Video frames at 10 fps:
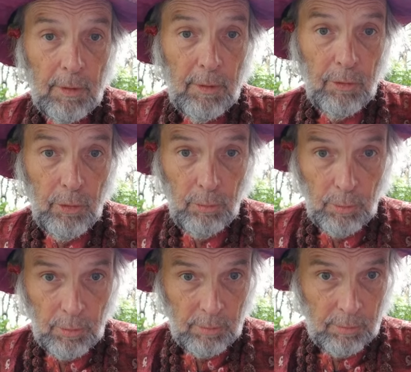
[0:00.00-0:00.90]
you
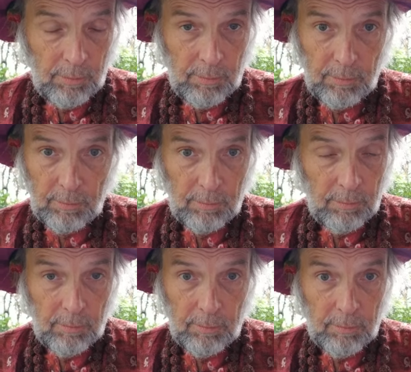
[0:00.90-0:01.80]
will
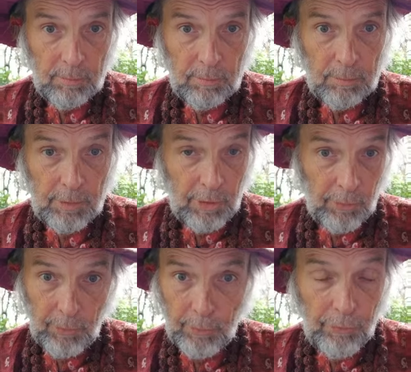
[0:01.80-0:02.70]

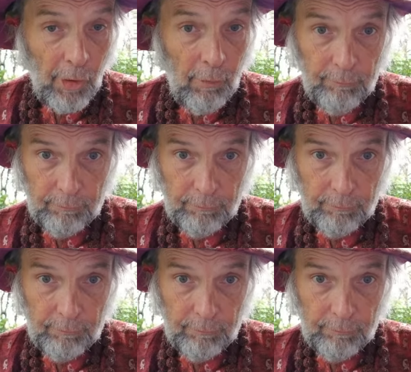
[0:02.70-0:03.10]
kill yourself